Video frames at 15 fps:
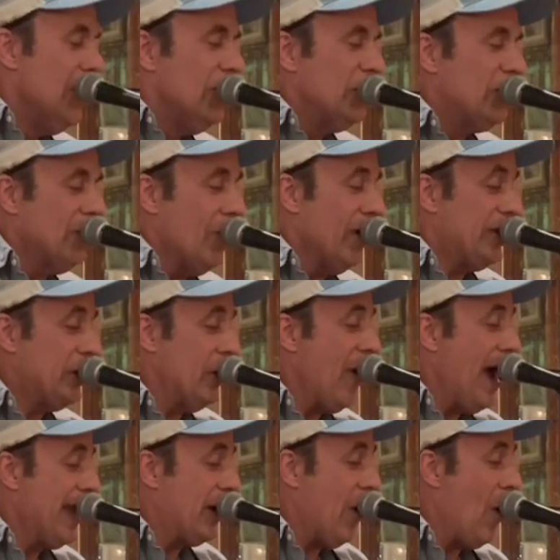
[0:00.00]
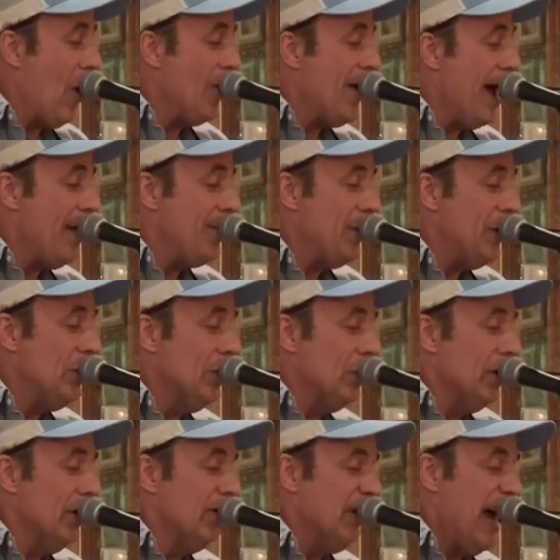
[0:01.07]
So what do I call my
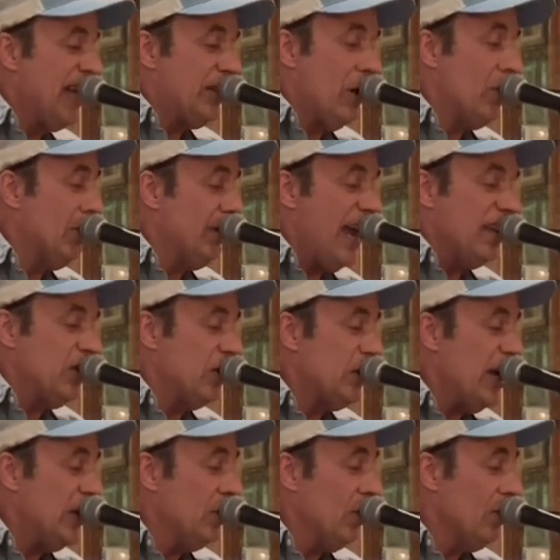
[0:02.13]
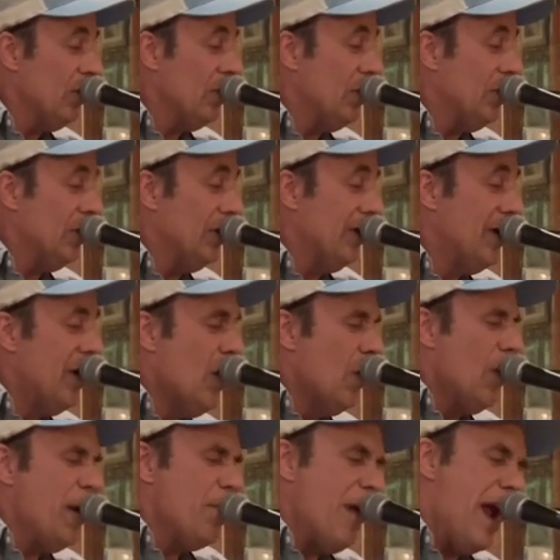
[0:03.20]
mule? I don't, as a general rule.
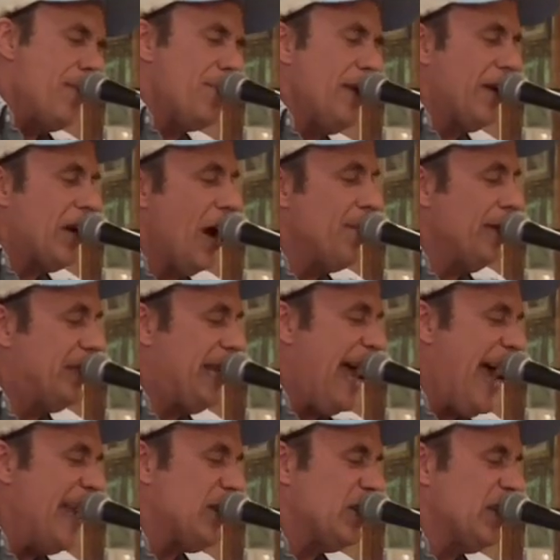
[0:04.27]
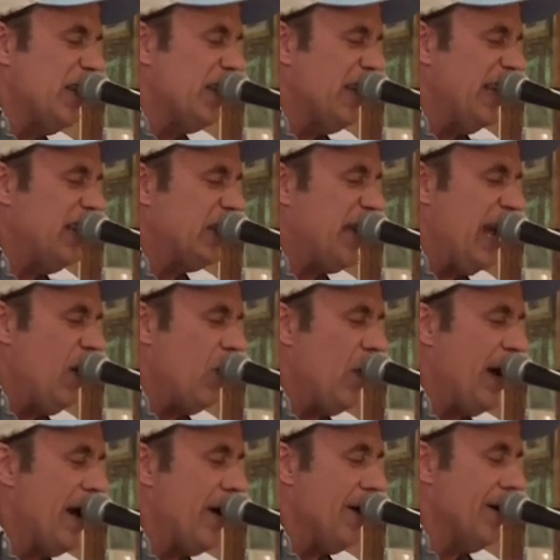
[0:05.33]
We might become attached and things get
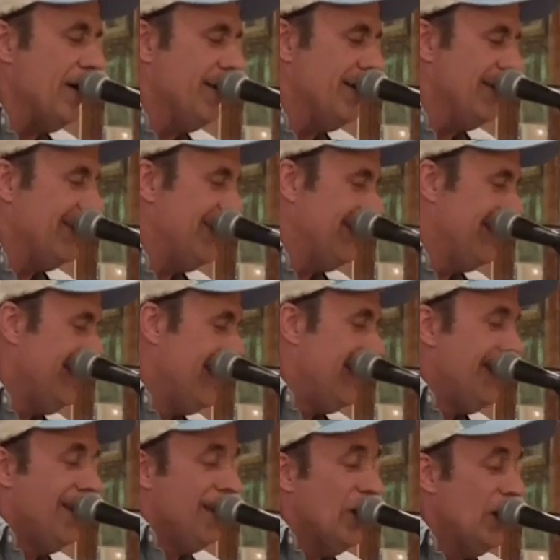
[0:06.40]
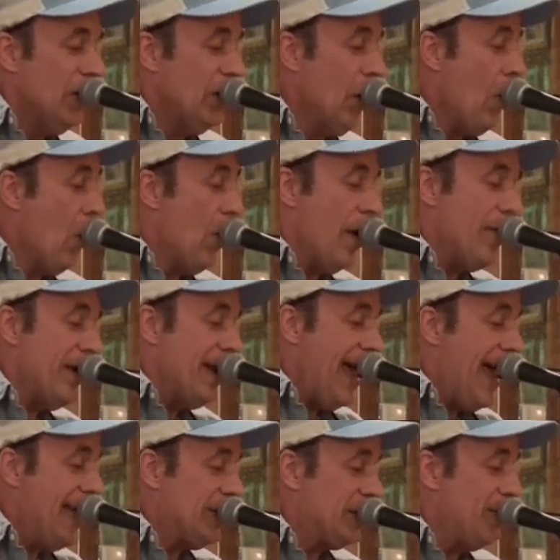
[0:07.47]
weird. No women
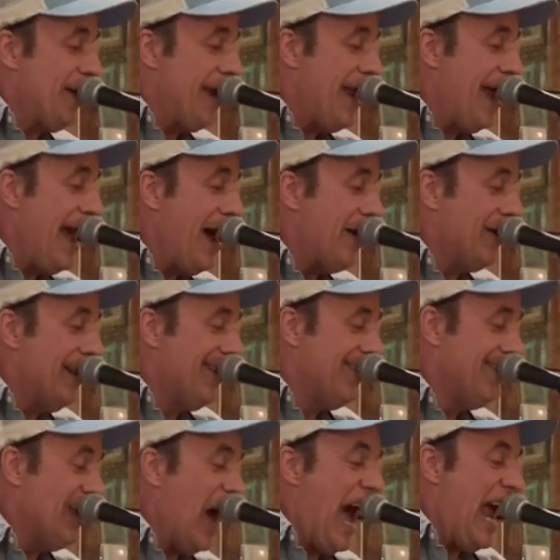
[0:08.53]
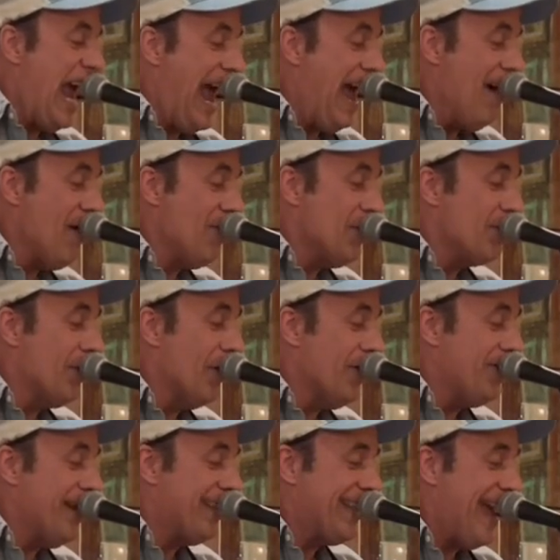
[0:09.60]
ask me out. I have the
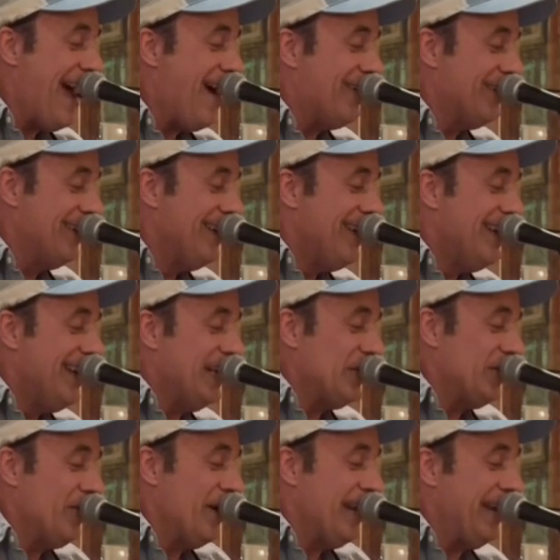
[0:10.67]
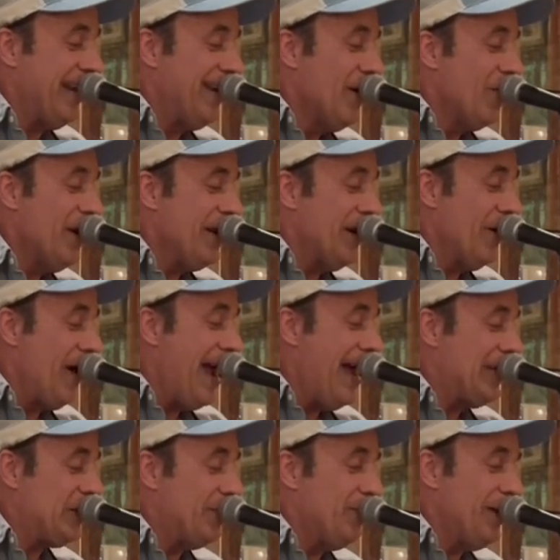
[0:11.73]
perfect out. It's funny, when your
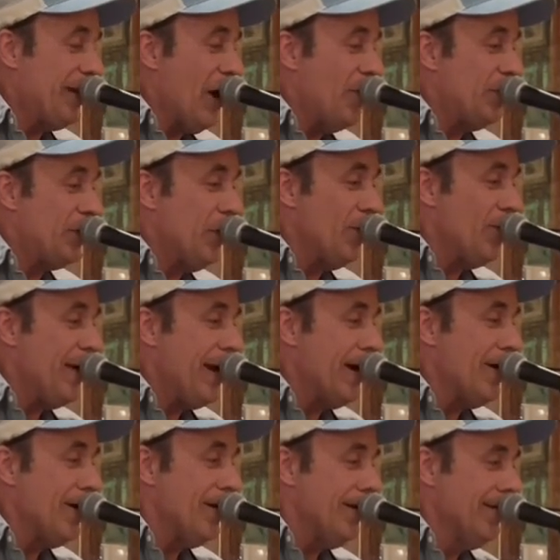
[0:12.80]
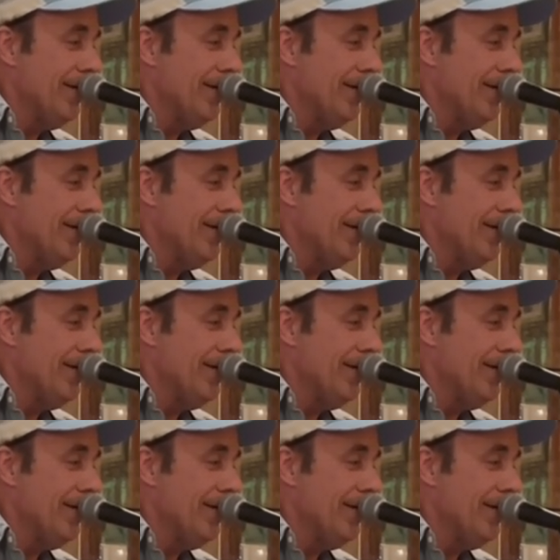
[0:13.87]
ass becomes your beard.